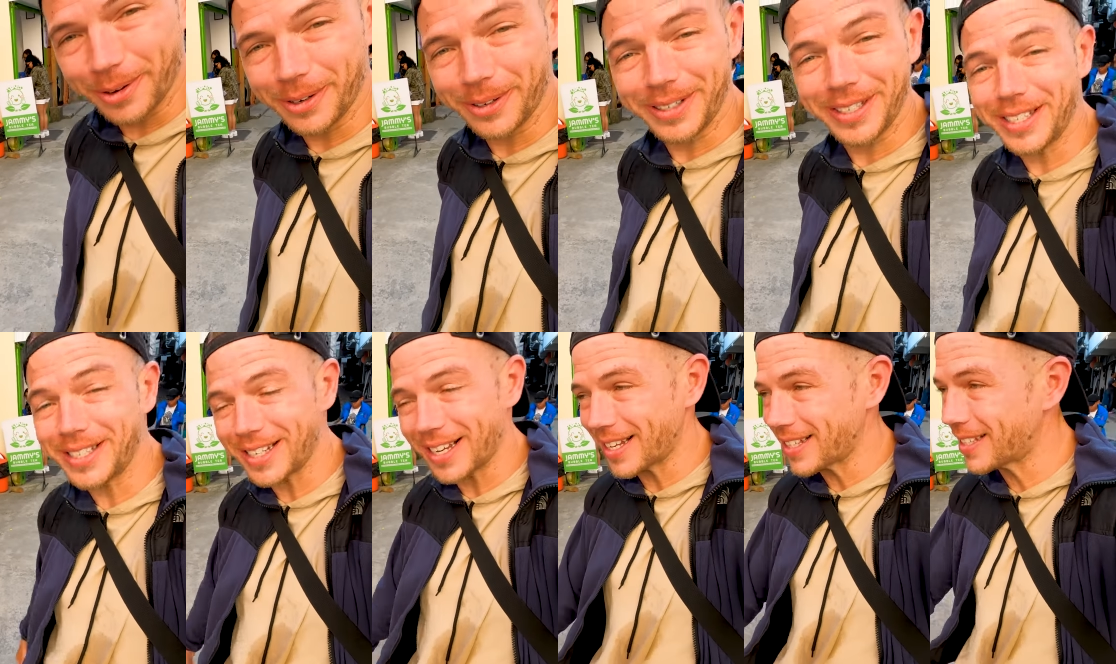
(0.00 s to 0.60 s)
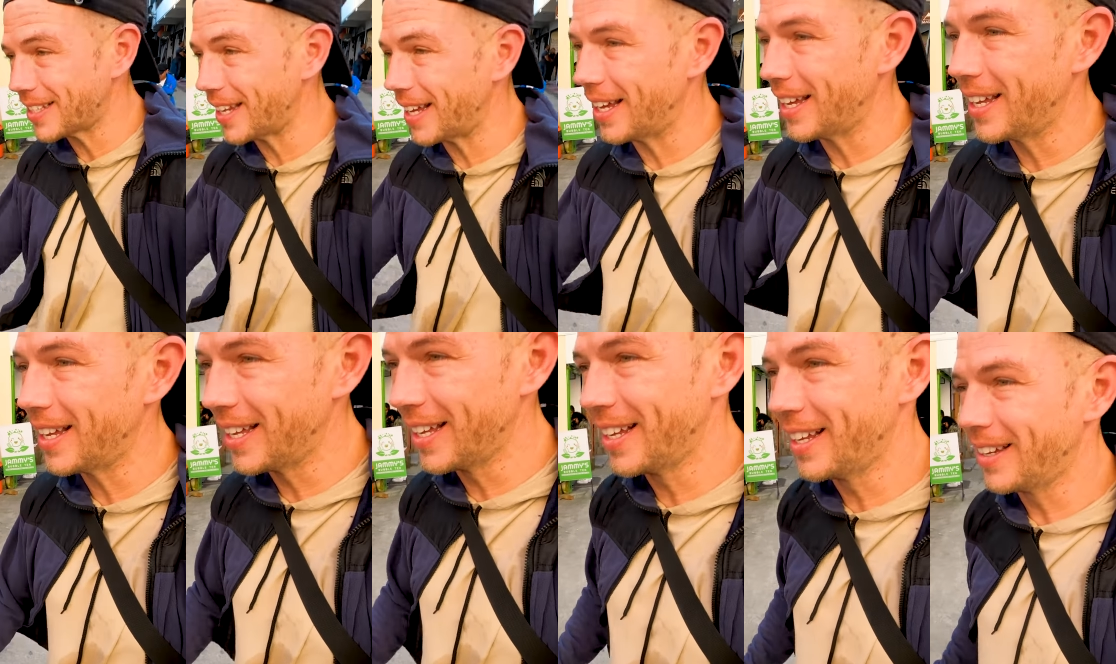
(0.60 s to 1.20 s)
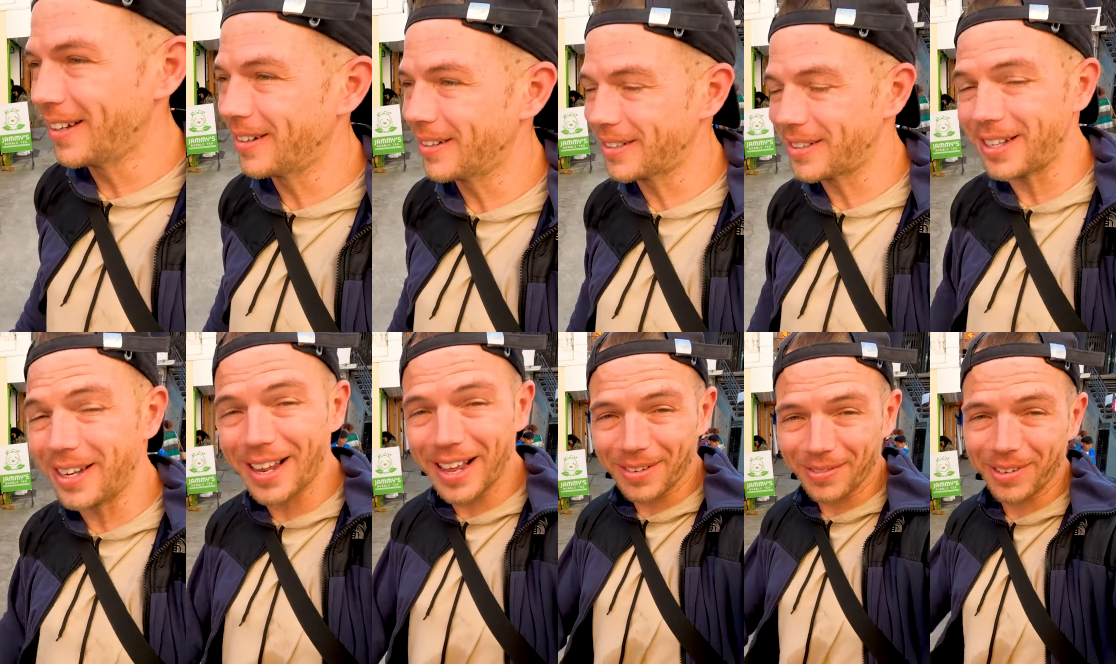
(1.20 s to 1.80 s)
what a disaster.
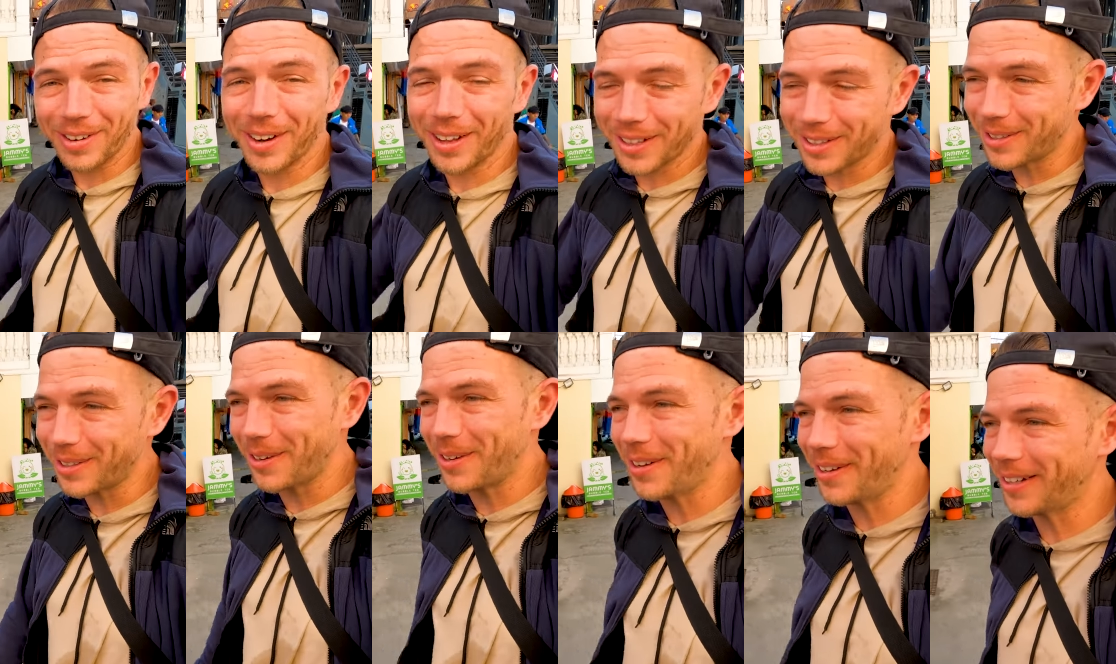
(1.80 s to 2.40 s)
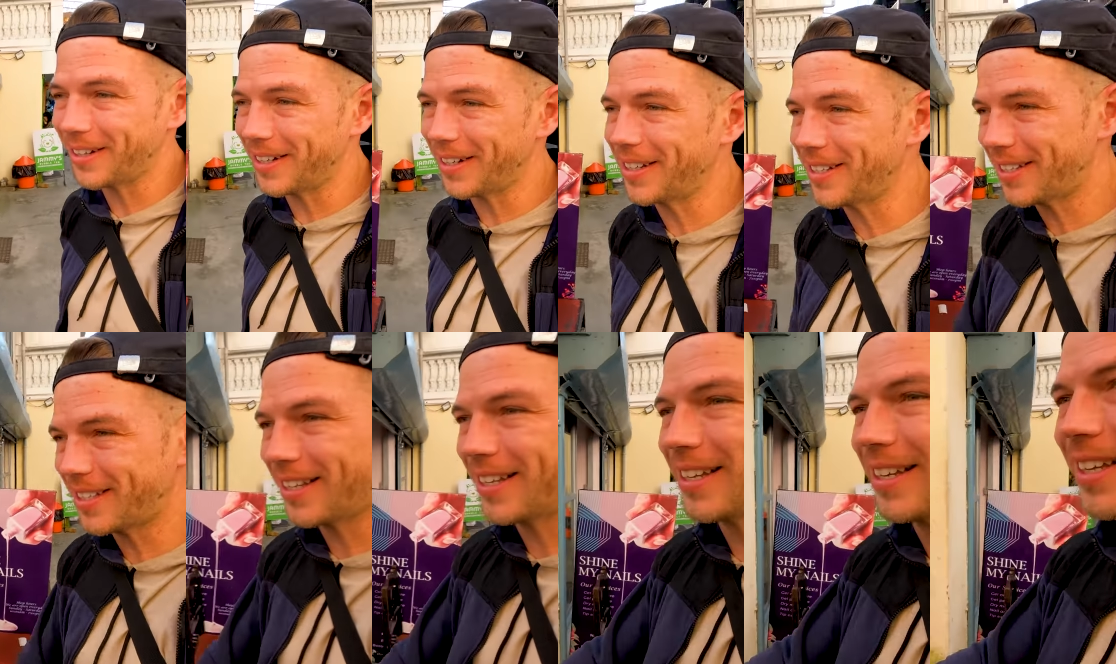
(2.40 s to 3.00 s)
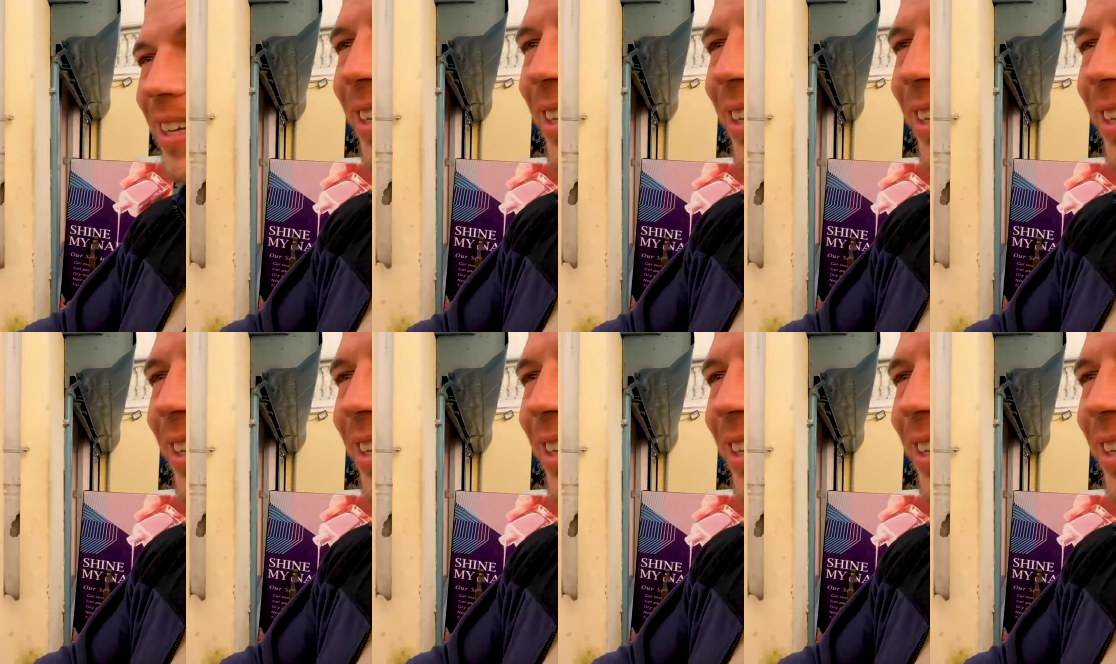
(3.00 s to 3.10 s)
Still have a lot to learn, guys.